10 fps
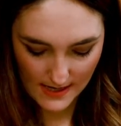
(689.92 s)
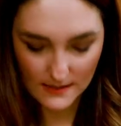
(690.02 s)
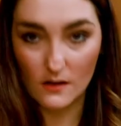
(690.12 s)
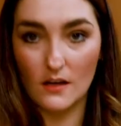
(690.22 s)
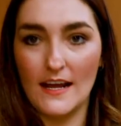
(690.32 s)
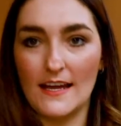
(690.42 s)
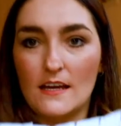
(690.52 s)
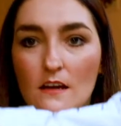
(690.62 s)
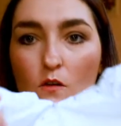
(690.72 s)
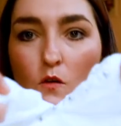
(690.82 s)
It's got
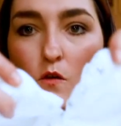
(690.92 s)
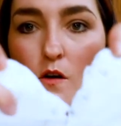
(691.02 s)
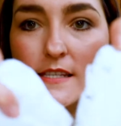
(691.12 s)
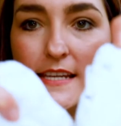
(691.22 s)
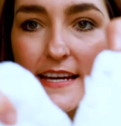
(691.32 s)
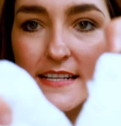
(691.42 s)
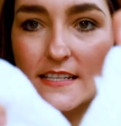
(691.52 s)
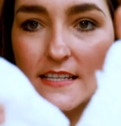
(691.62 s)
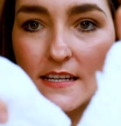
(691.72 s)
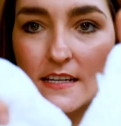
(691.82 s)
like
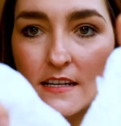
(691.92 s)
corset.